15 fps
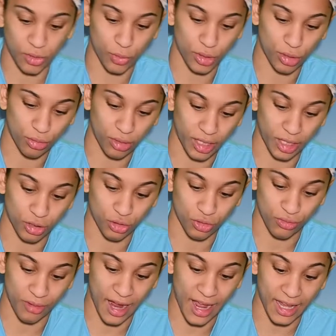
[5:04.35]
where you like
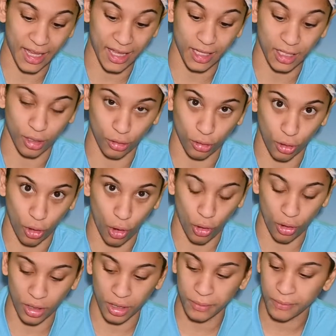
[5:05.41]
drag it
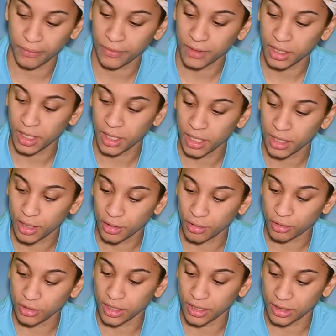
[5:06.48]
along.
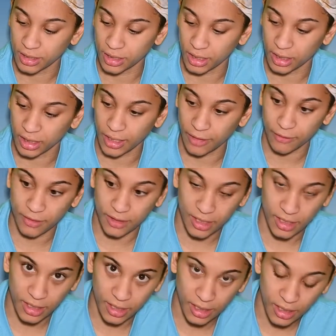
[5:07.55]
You're just
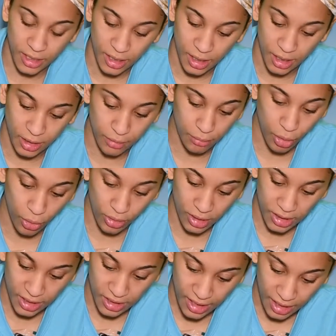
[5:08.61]
lifting and
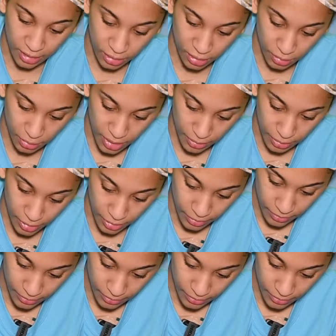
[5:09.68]
poking it down on the paper.